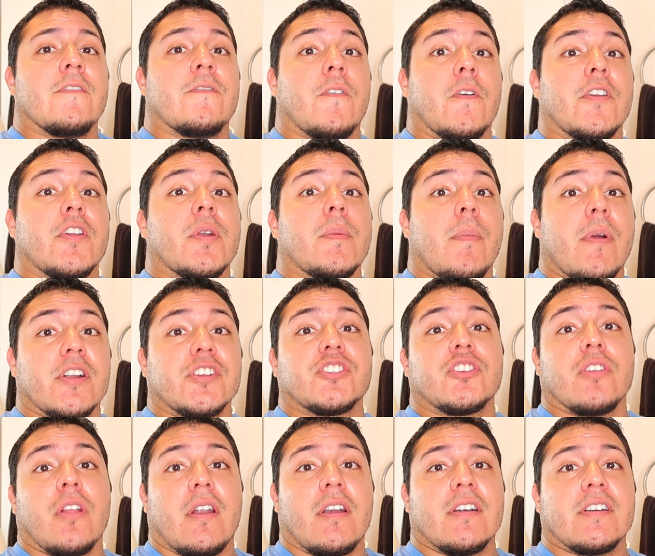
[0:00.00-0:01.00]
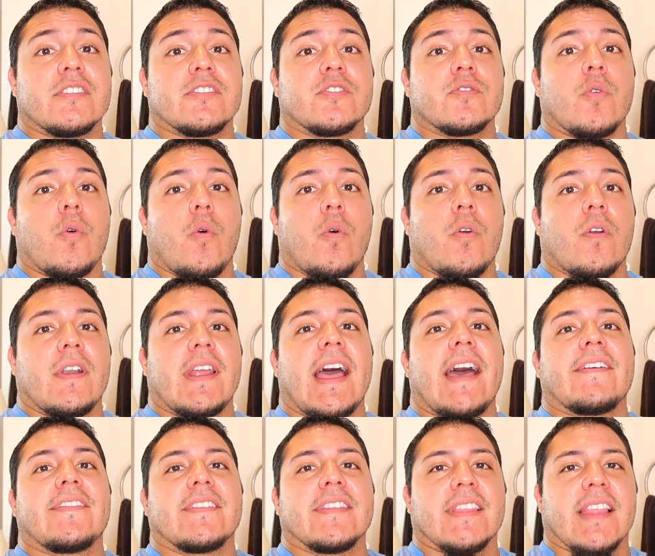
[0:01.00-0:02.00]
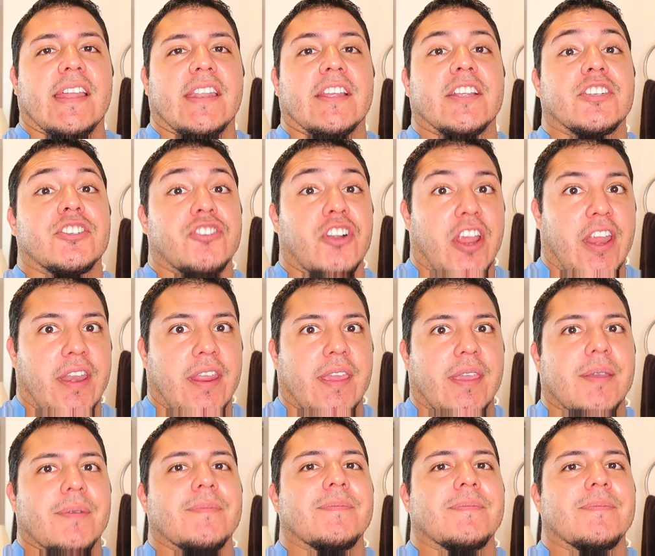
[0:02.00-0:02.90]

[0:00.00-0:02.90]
for your martial arts or athletic training.